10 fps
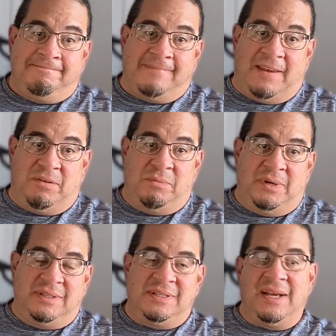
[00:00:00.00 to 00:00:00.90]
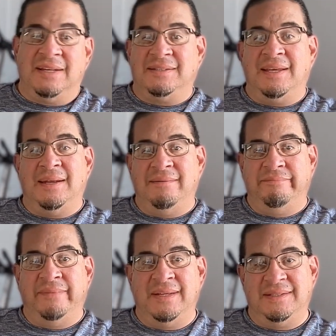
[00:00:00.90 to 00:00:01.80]
Everybody's kind of said
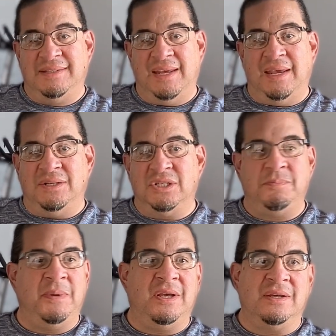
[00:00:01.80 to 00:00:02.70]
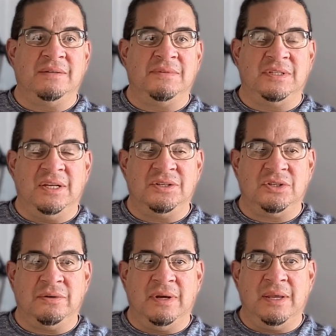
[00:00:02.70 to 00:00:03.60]
it's Zeke just because of his
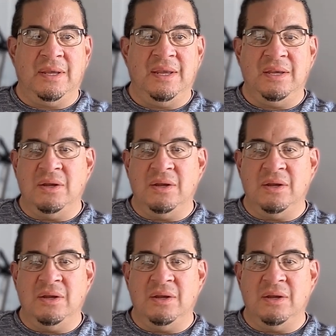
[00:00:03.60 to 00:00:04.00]
history. He